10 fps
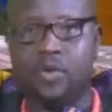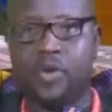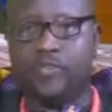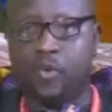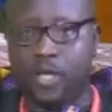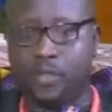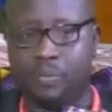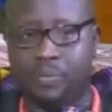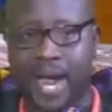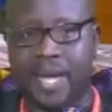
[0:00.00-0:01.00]
If you want to
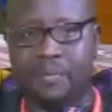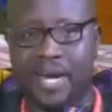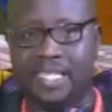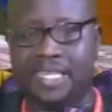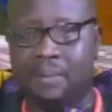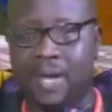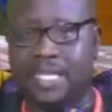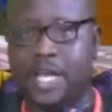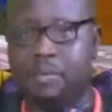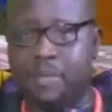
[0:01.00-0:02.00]
buy the Brightence
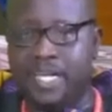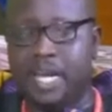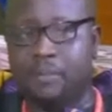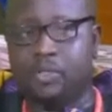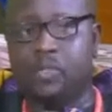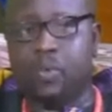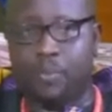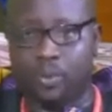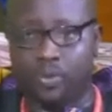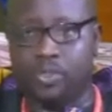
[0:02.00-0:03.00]
stabilizer, you make deposit, we
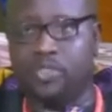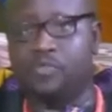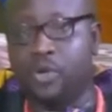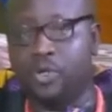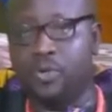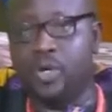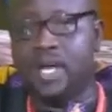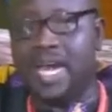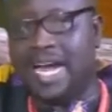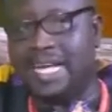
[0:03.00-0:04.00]
produce it for you.
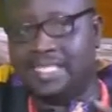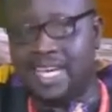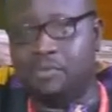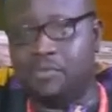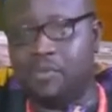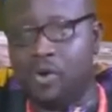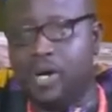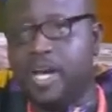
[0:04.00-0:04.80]
Like I said before,